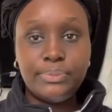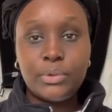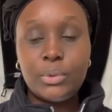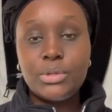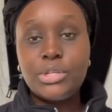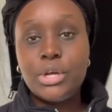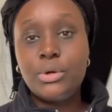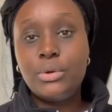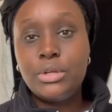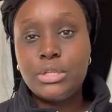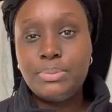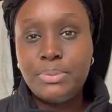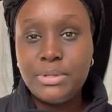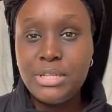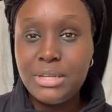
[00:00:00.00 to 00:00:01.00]
which I always
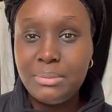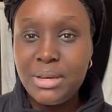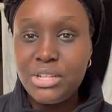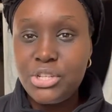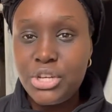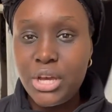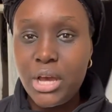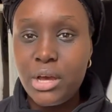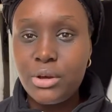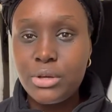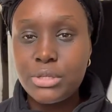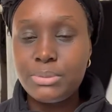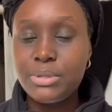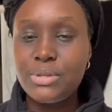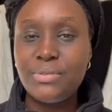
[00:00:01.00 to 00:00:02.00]
put in my chair,
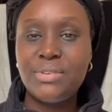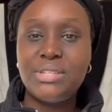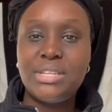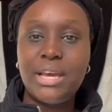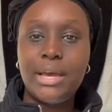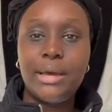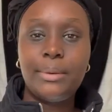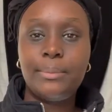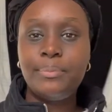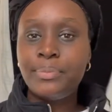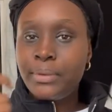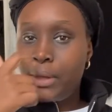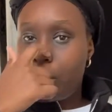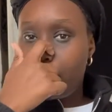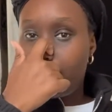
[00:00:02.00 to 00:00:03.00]
because most of the time
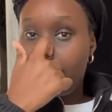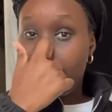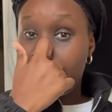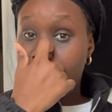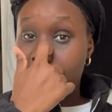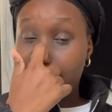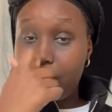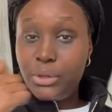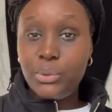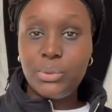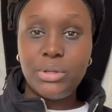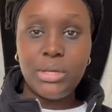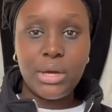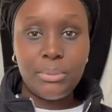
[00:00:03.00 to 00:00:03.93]
when I'm in my uni,